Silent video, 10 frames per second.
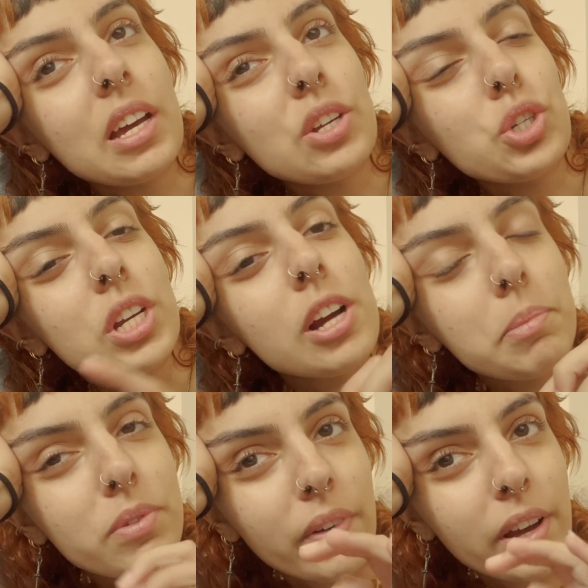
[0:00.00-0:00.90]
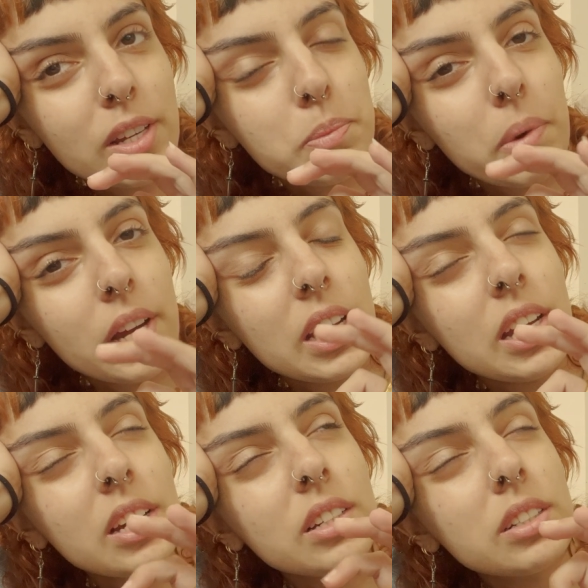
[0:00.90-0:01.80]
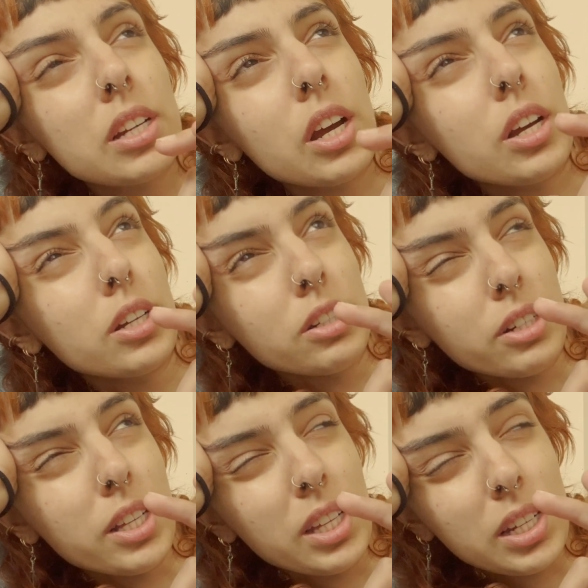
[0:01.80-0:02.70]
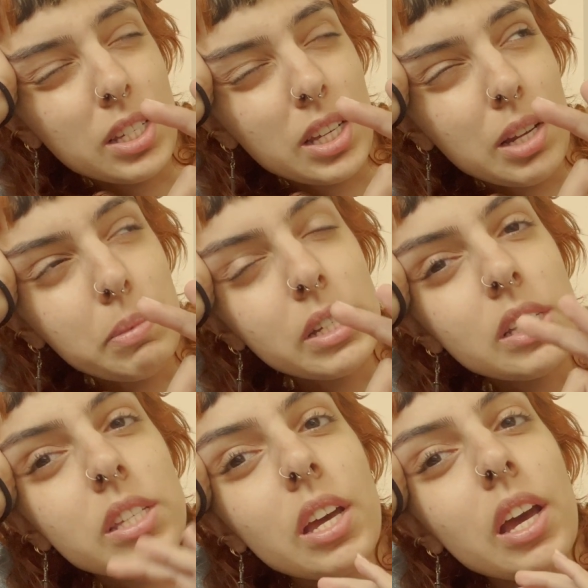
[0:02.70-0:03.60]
She Comes First by Ian Kerner, I think his name is.